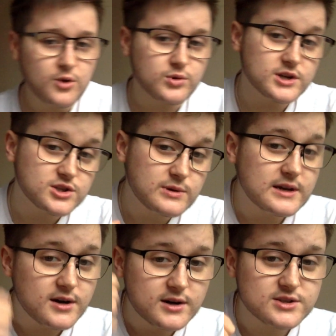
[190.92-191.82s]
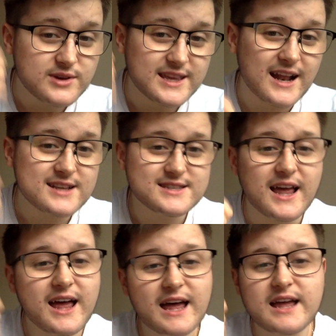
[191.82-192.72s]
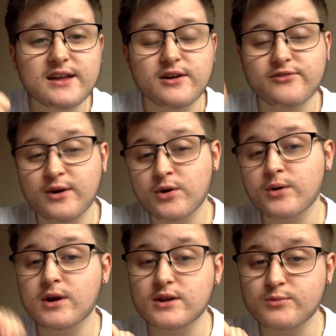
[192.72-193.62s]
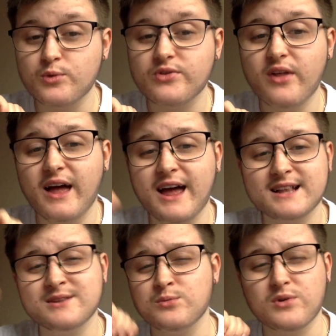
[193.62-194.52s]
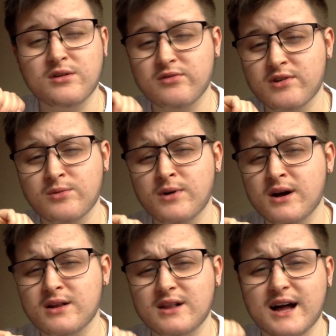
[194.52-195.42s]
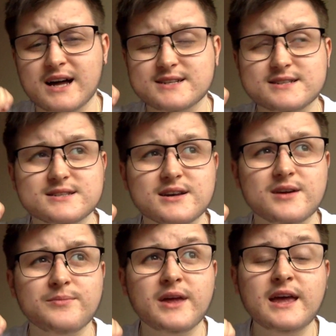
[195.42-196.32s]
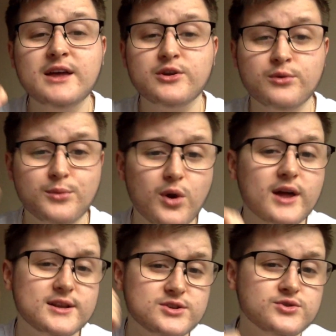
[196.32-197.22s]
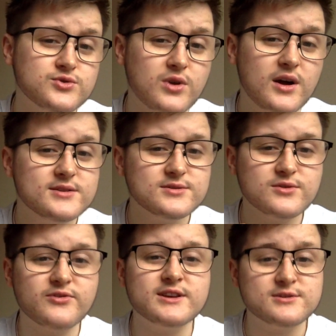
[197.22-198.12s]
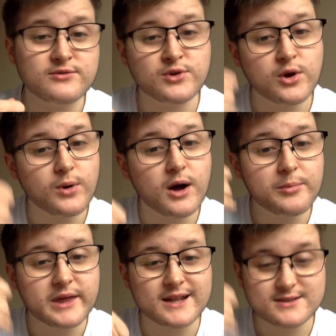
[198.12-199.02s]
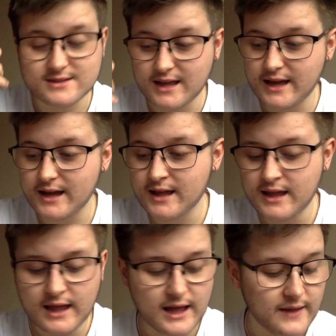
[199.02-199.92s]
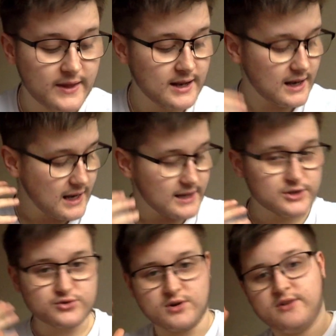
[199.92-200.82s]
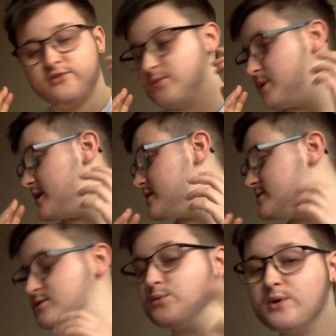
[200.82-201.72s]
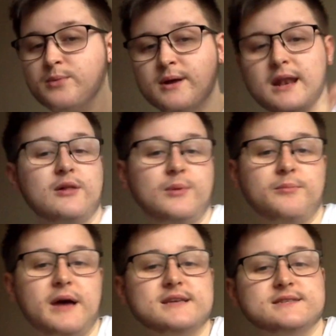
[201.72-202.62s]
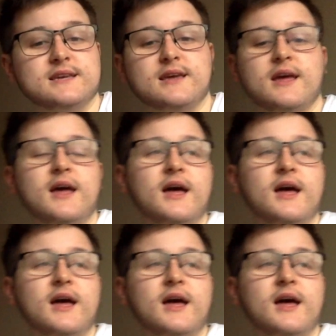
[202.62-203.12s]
when I do it against the hair. I found going with the hair didn't work very well, and you're more likely to draw lines on your face. So if you go up against the hair and then let it dry for a bit, so it will be a little bit messy,